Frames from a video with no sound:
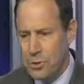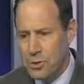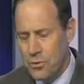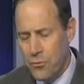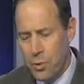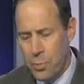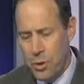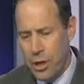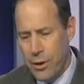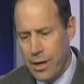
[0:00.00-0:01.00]
original Affordable
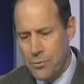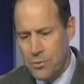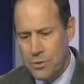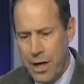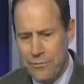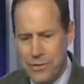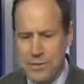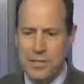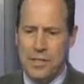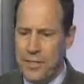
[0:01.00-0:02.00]
Care Act was drafted,
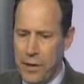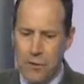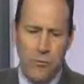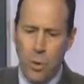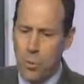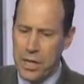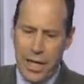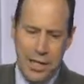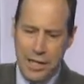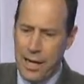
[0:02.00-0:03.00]
and said, therefore, we
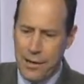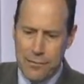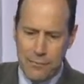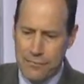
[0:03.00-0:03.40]
can't have